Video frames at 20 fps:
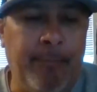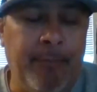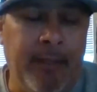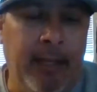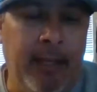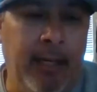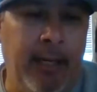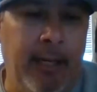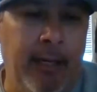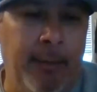
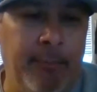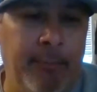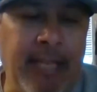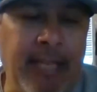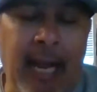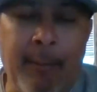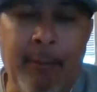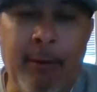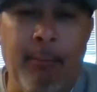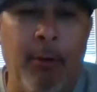
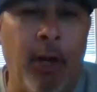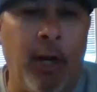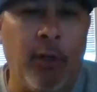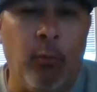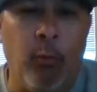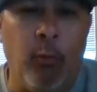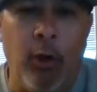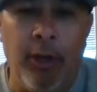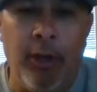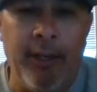Diamond Bar
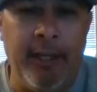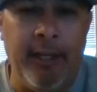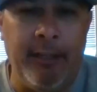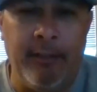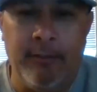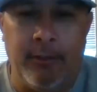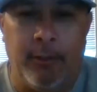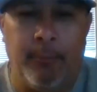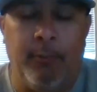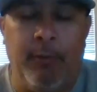and Walnut,
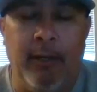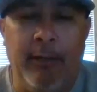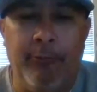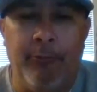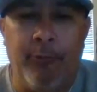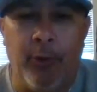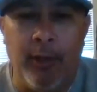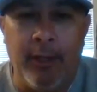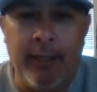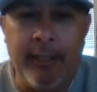they're playing
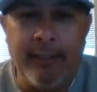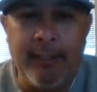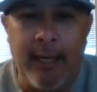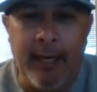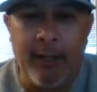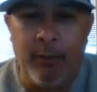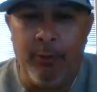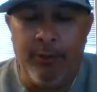for a league title.